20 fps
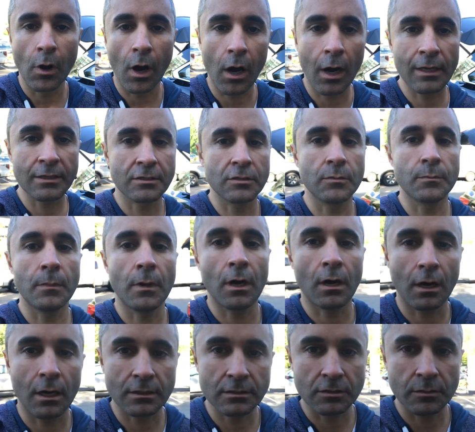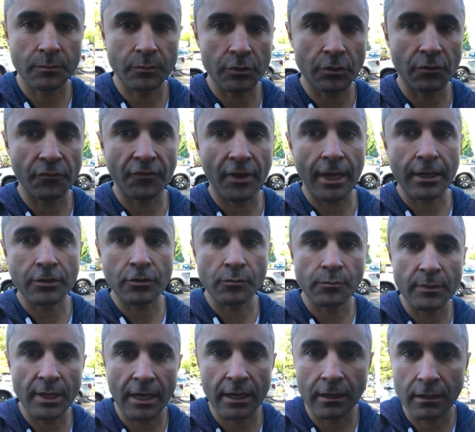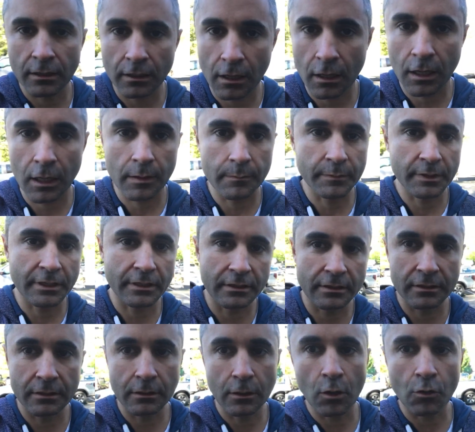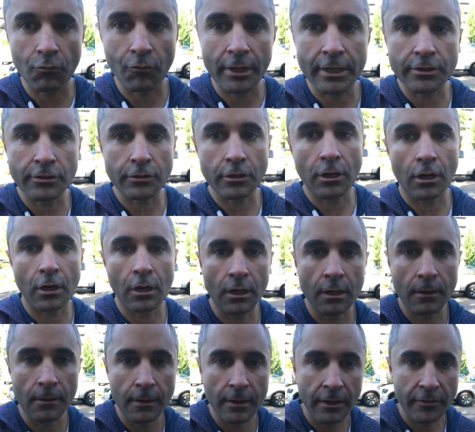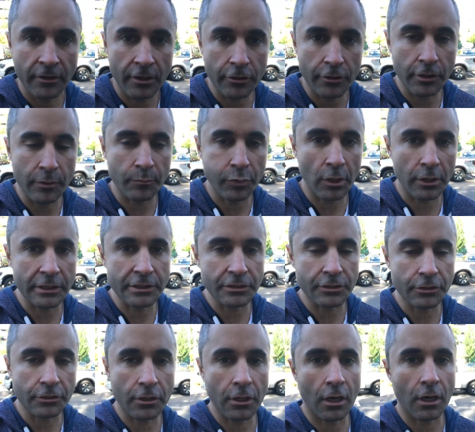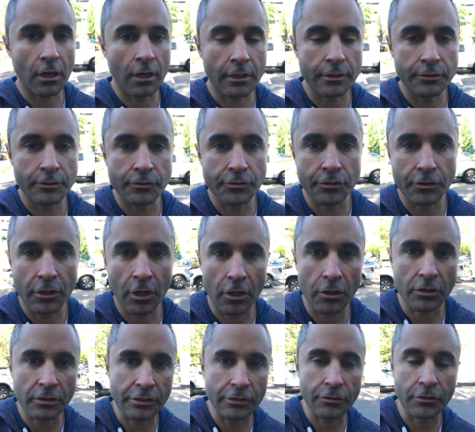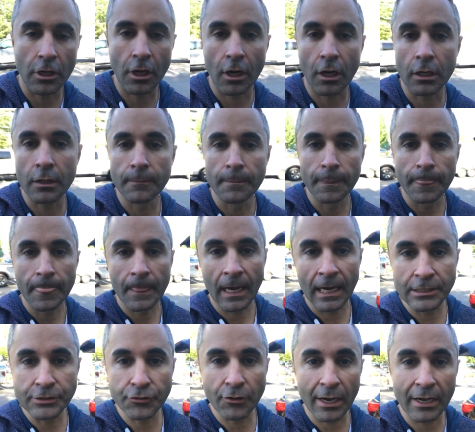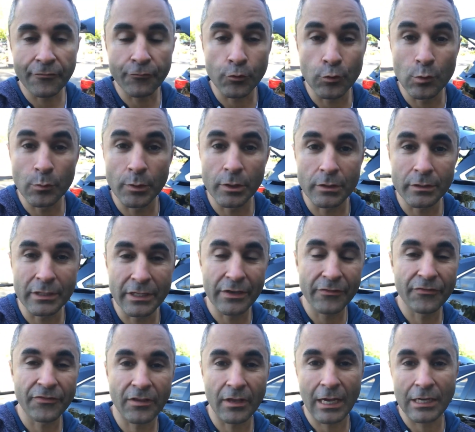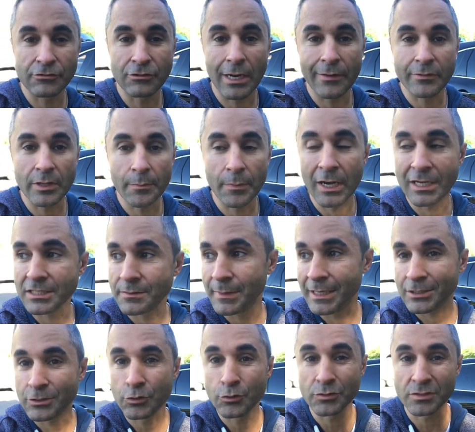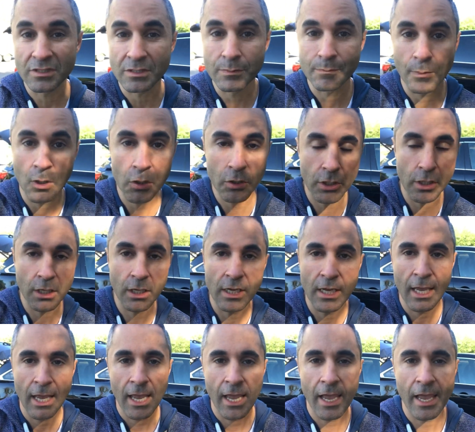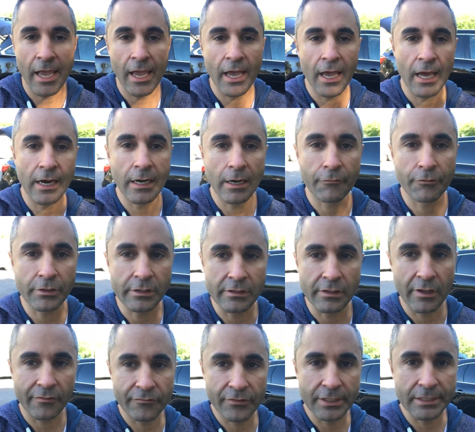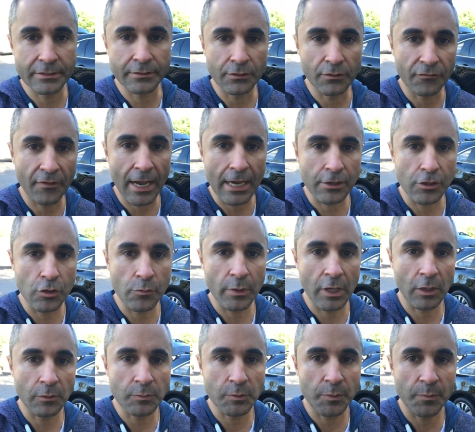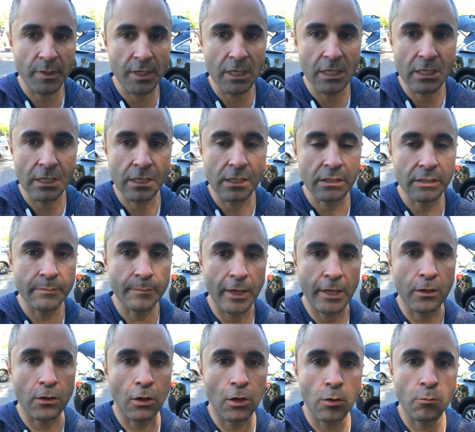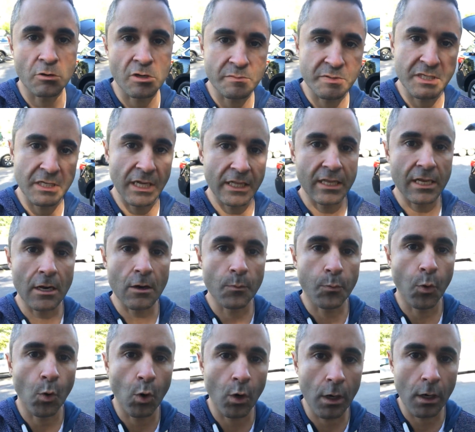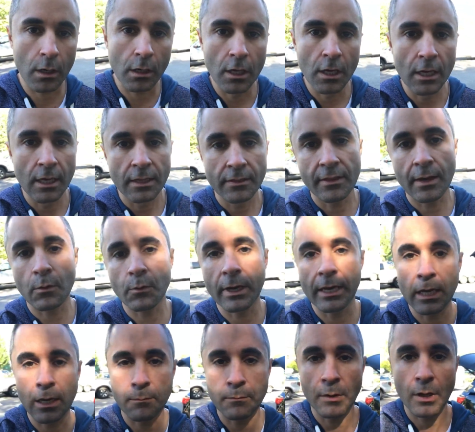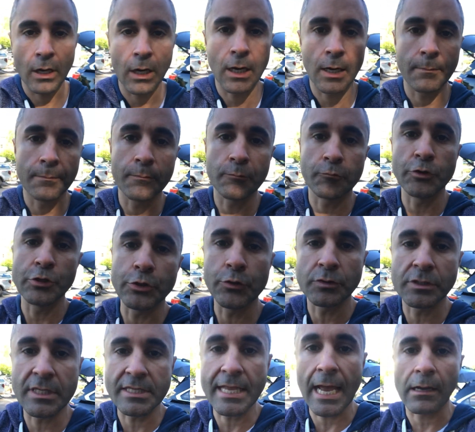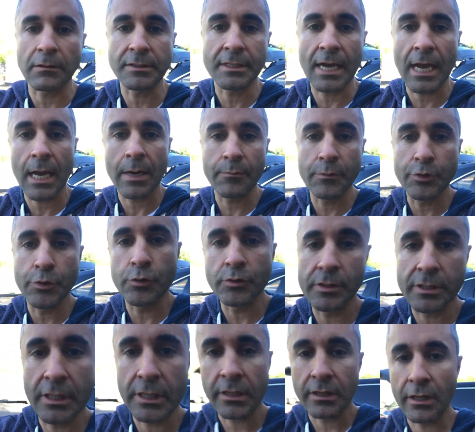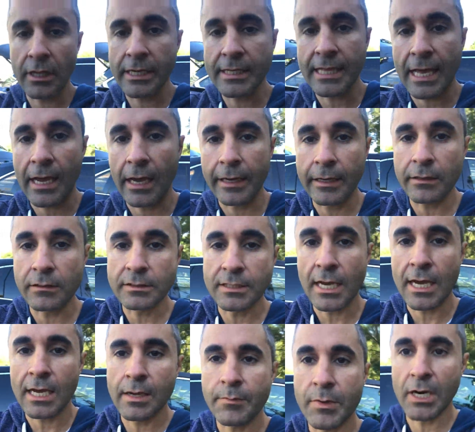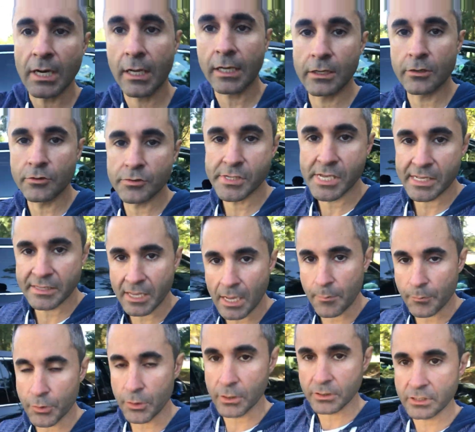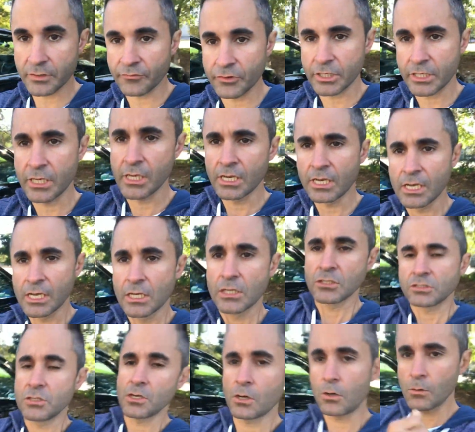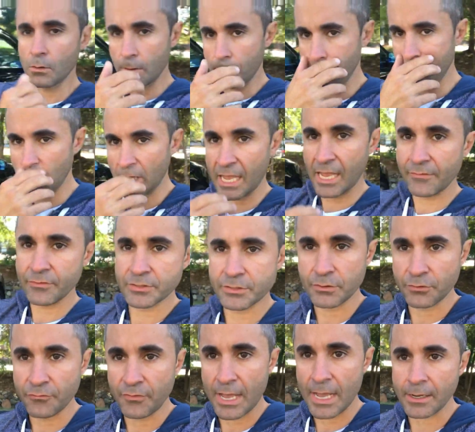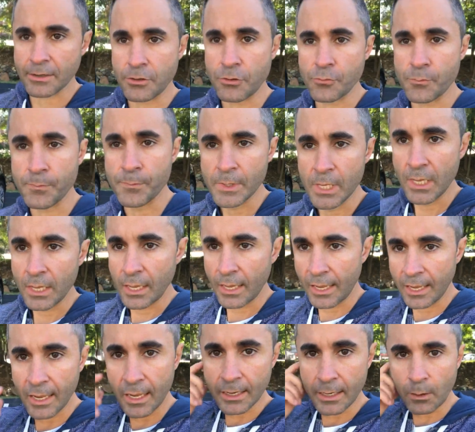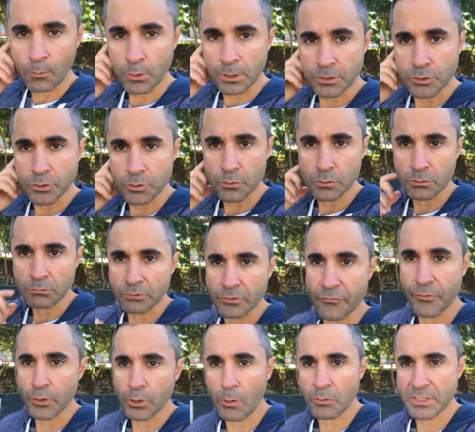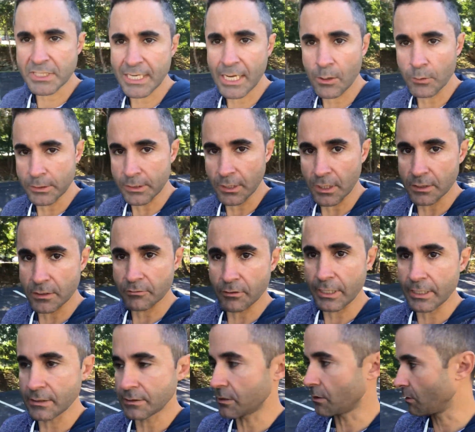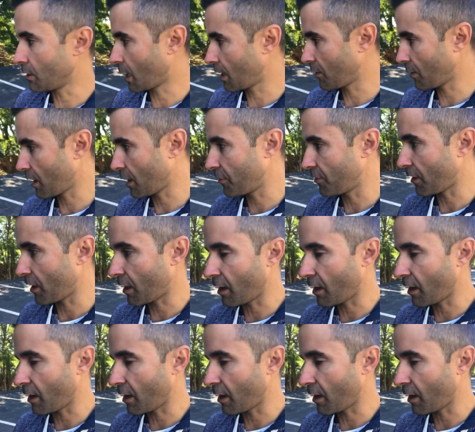awesome, awesome little vacuum that um, can go right in your car, that you can plug into your car and use in your car to clean your car. I drive for Uber and Lyft. I drive in the Boston, Massachusetts market, and I really love this little vacuum. It helps me clean my car when I'm sitting at the airport. That way I'm um, reducing downtime, reducing like that idle time, and I can use that time productively. So I have this little vacuum, and I want to do a little review. I want to see how it does, right? So I, I,